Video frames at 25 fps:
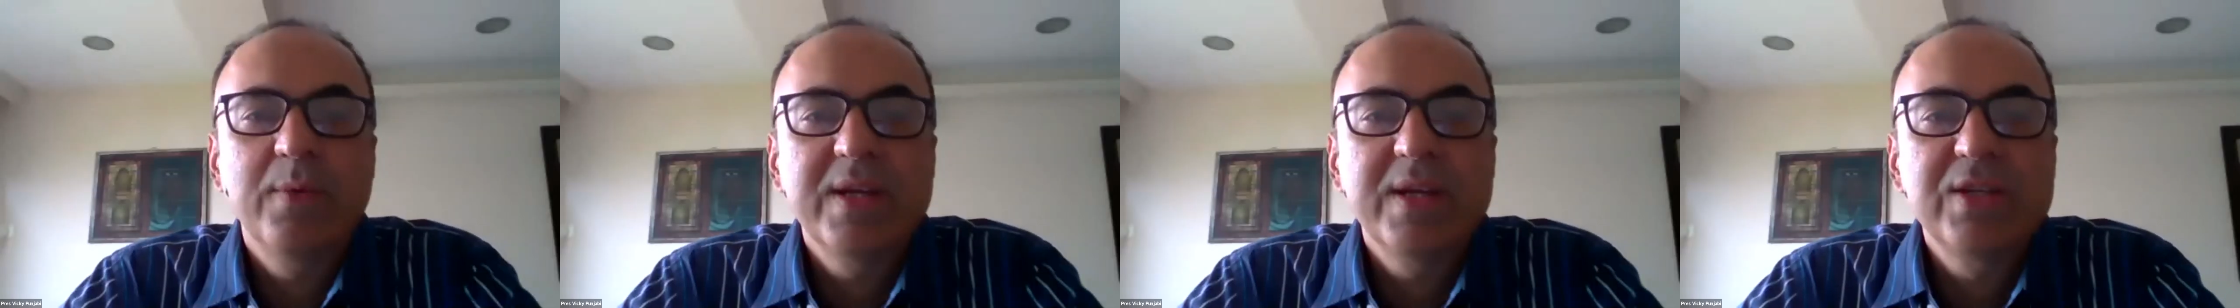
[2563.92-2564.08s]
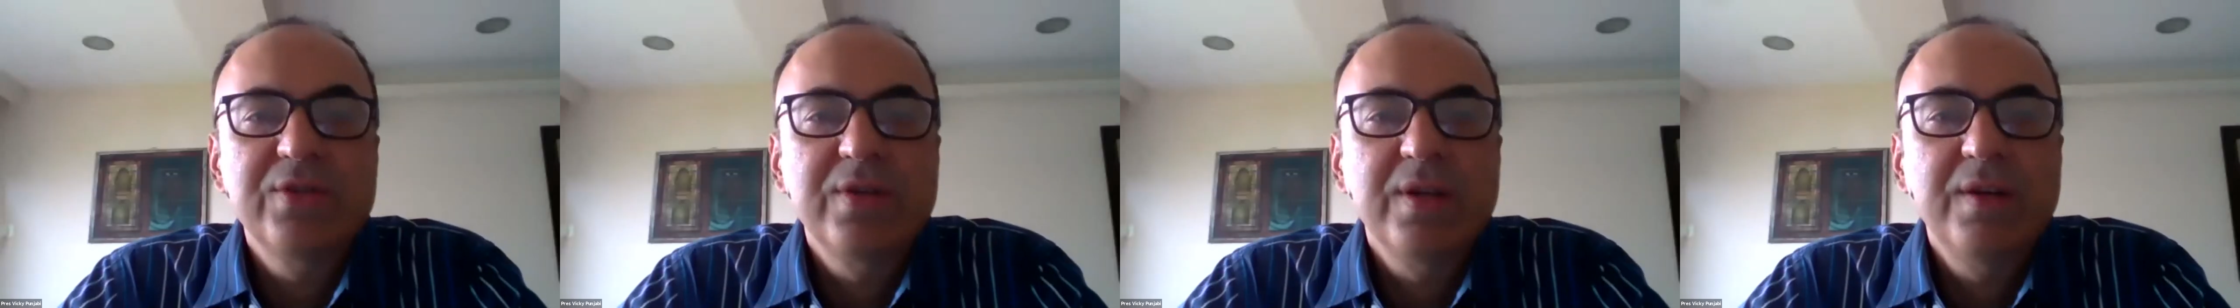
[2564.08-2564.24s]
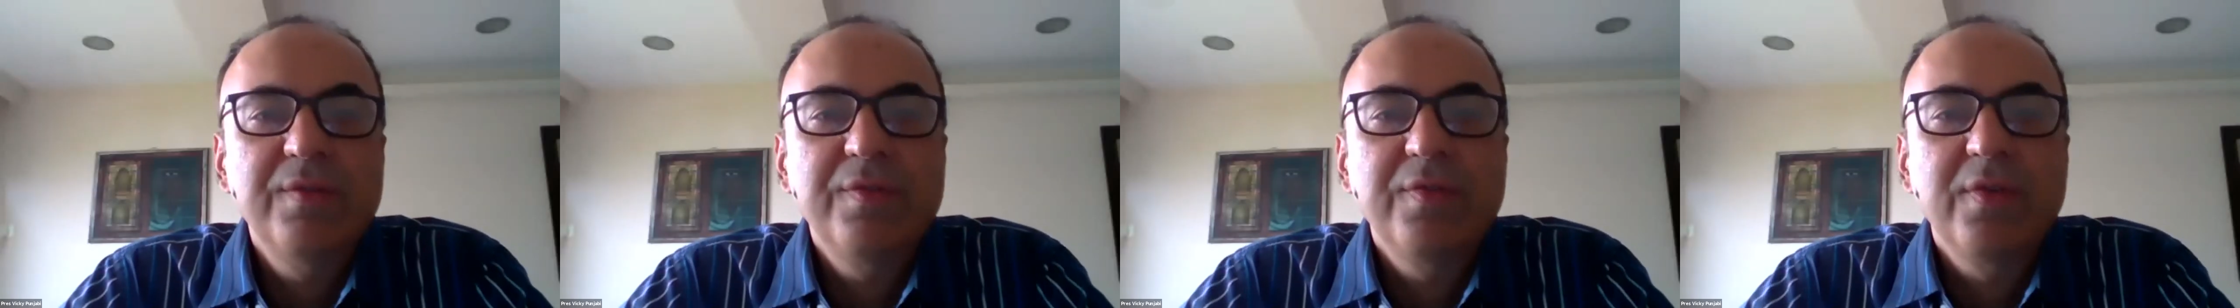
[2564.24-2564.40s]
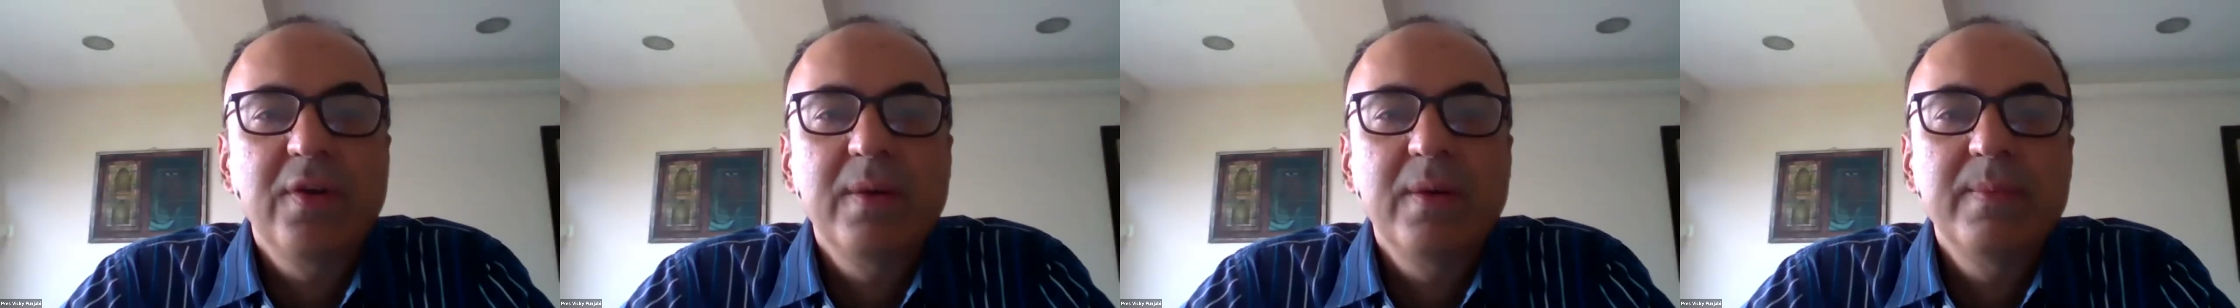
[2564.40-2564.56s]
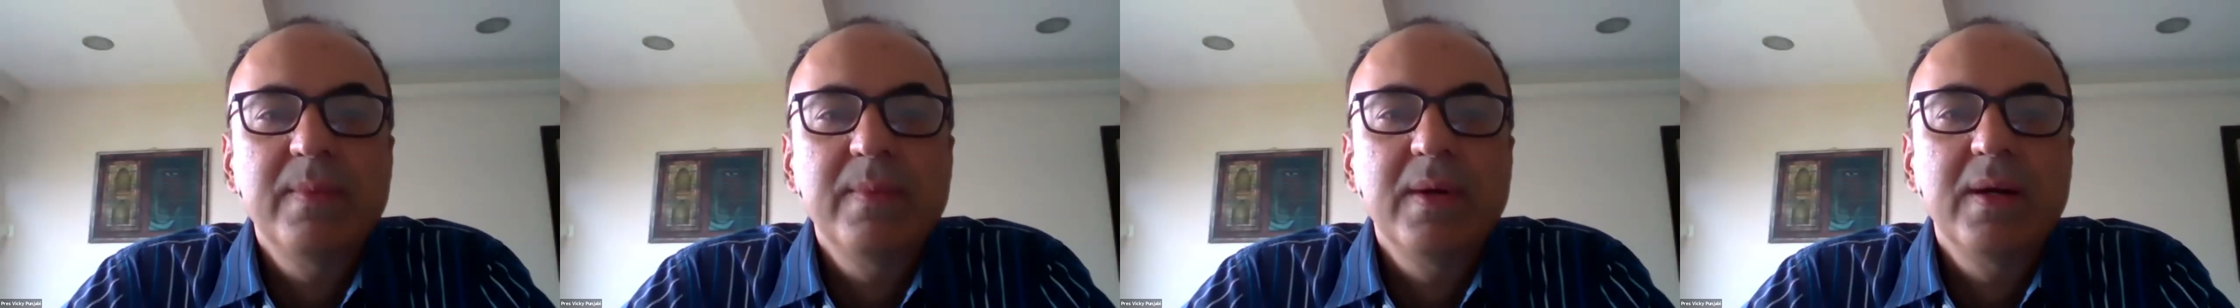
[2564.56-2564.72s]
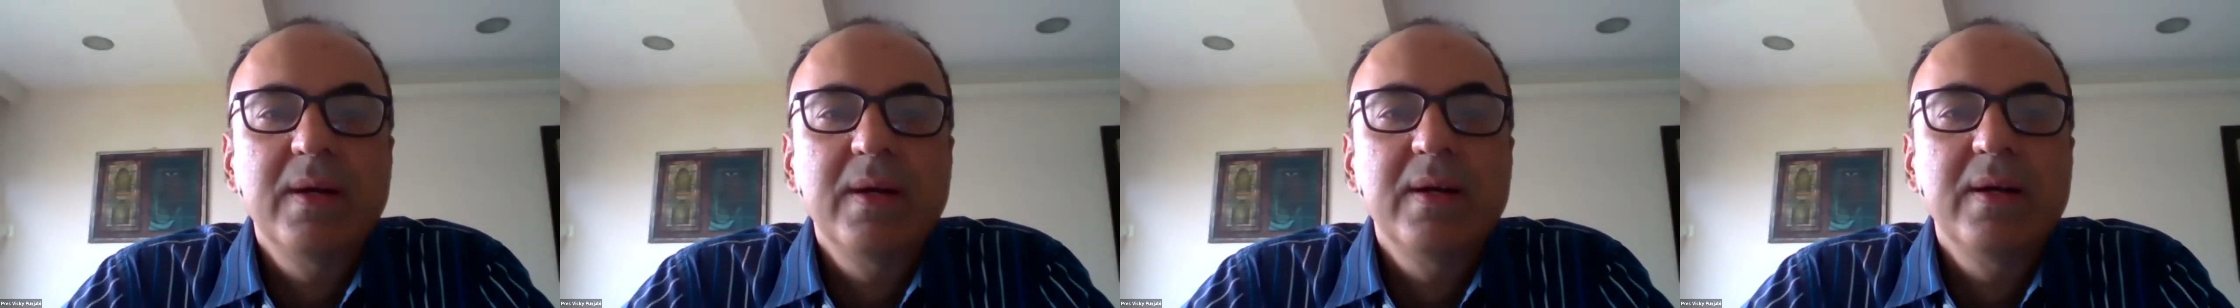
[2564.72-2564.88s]
a question
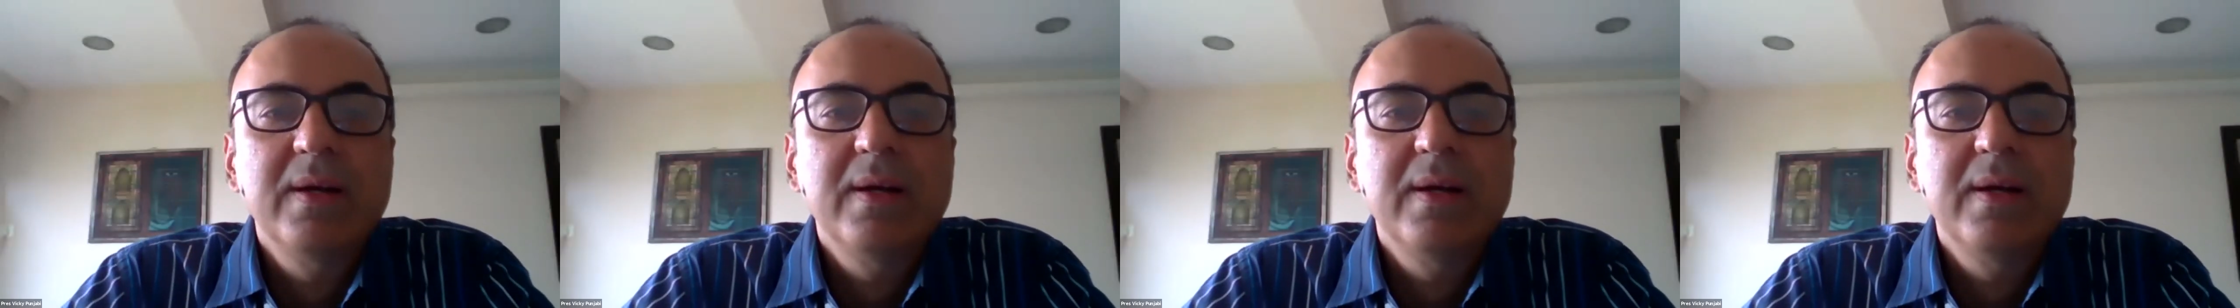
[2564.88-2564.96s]
from